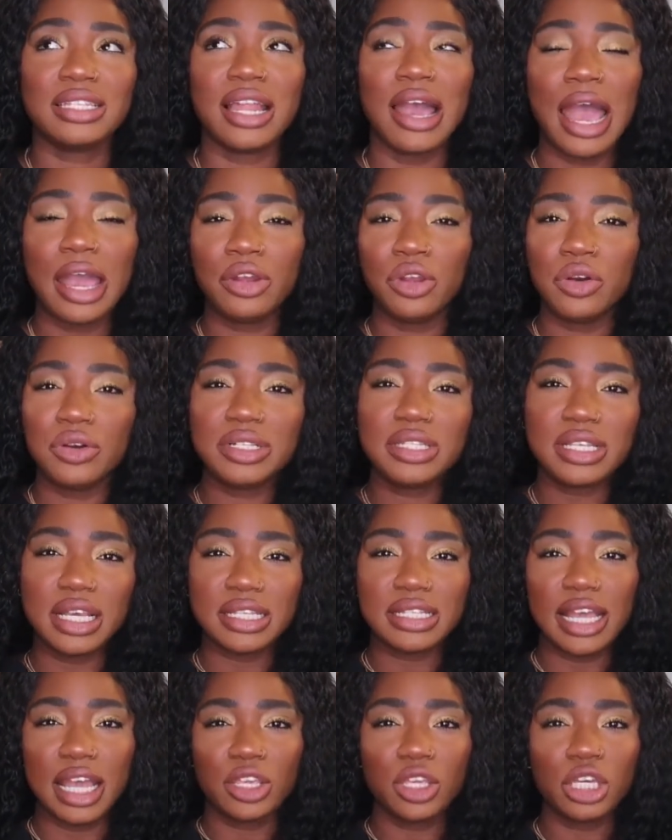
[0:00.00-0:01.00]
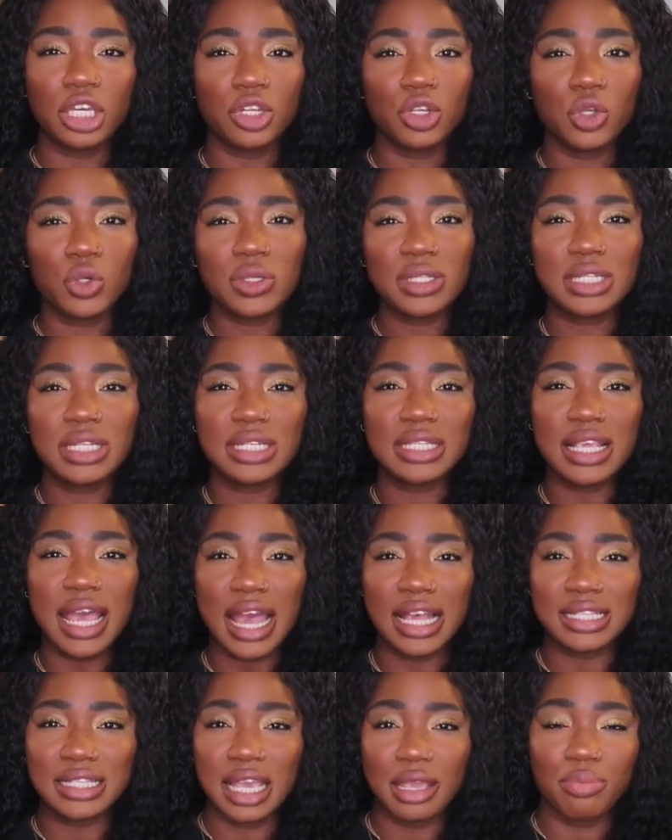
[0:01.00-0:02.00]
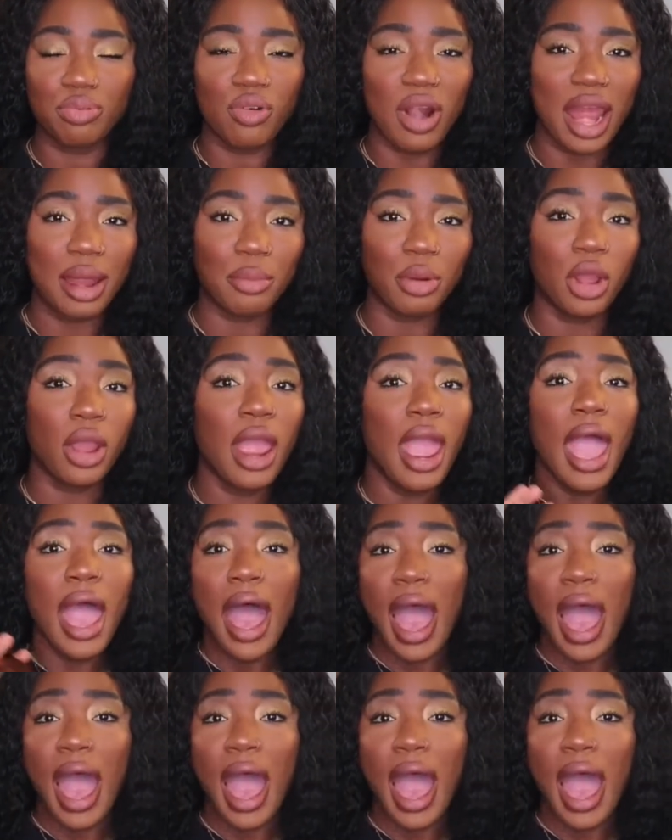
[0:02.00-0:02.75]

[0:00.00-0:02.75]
Now I know it says that you could use this as a primer.